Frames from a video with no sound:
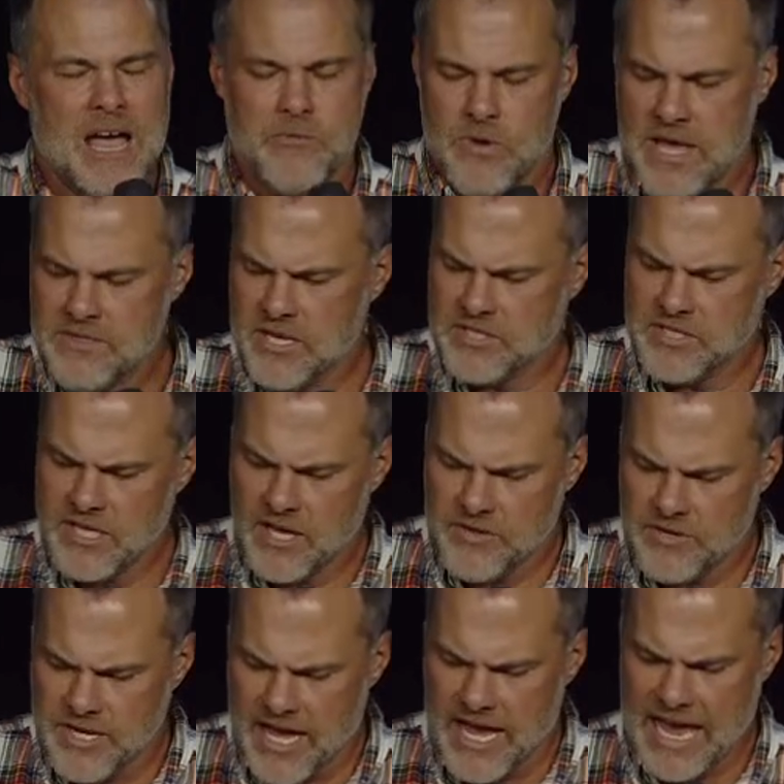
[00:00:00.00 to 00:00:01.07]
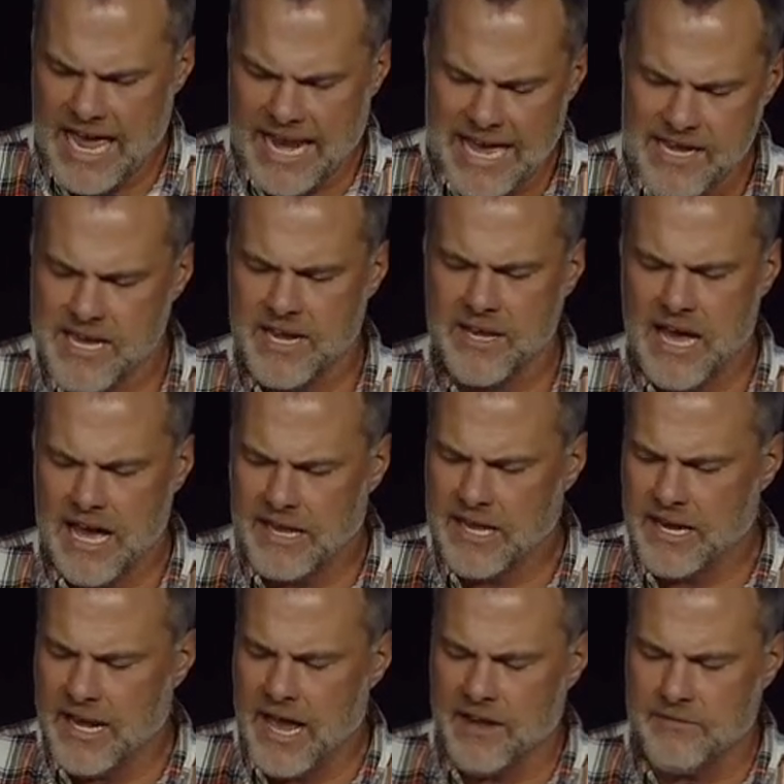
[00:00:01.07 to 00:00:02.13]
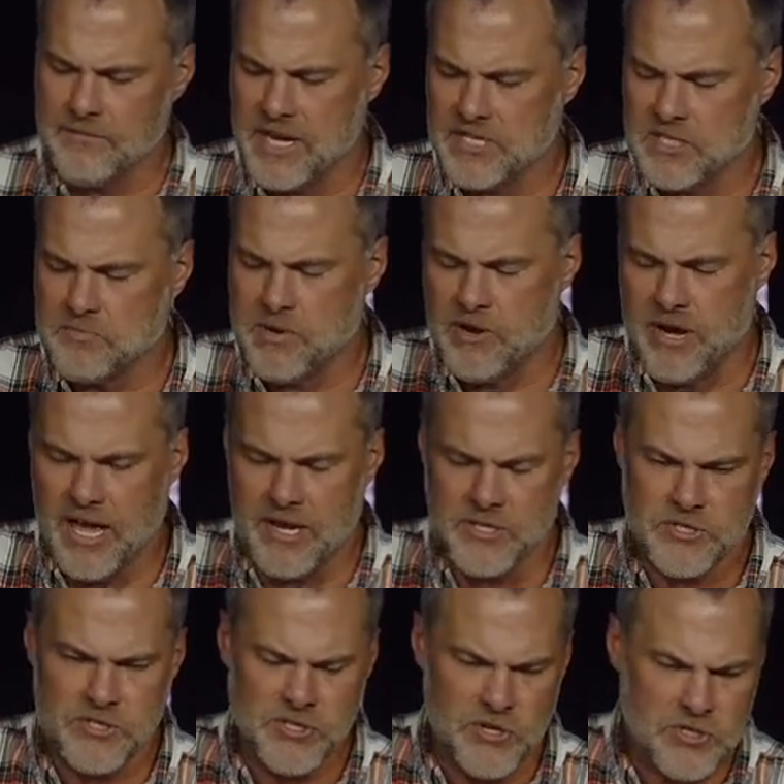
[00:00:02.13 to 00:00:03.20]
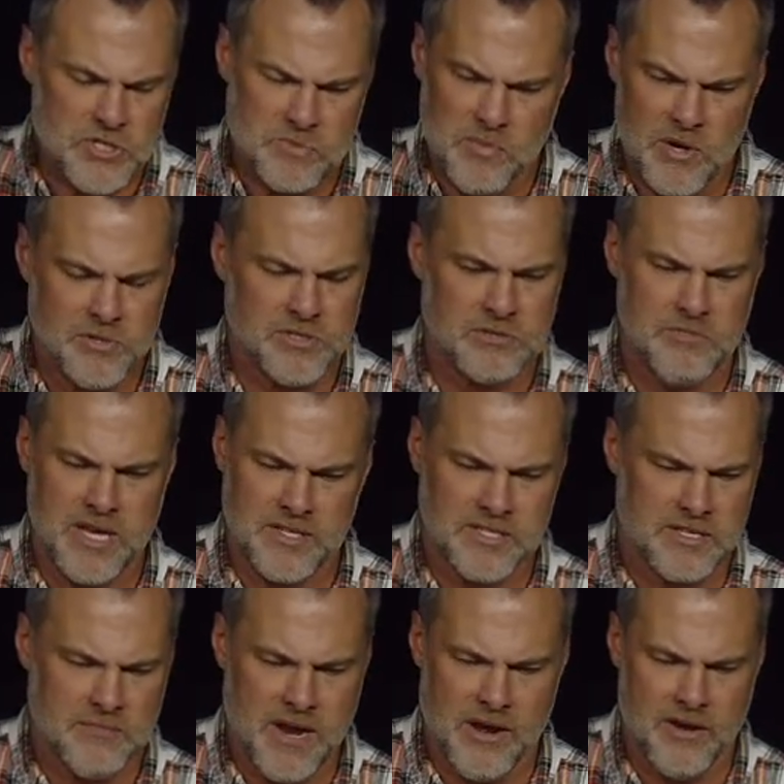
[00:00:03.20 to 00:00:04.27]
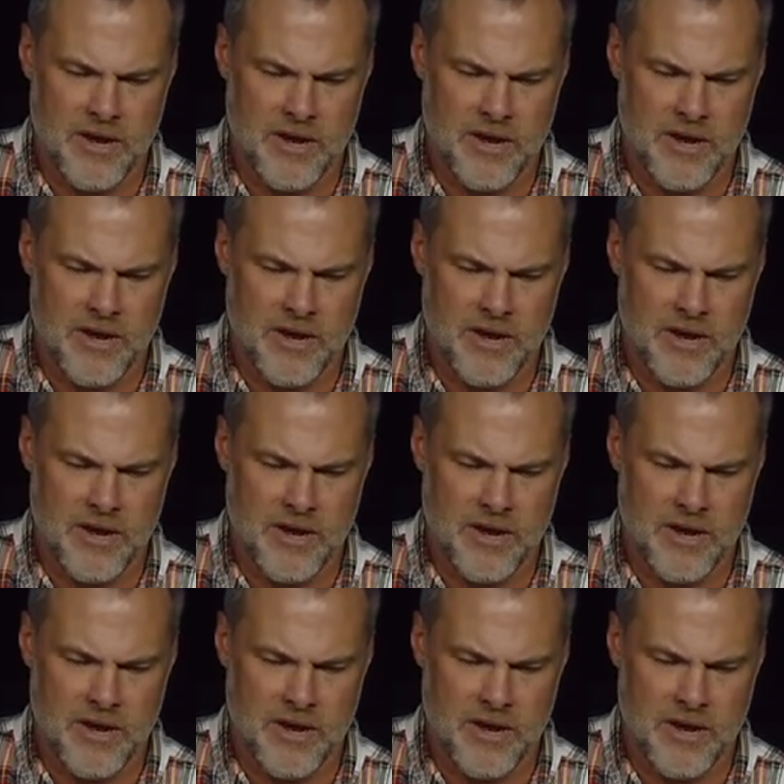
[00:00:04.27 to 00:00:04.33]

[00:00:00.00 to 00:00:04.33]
I read this the other day, and I cannot get it out of my spirit, and it so spoke to me in some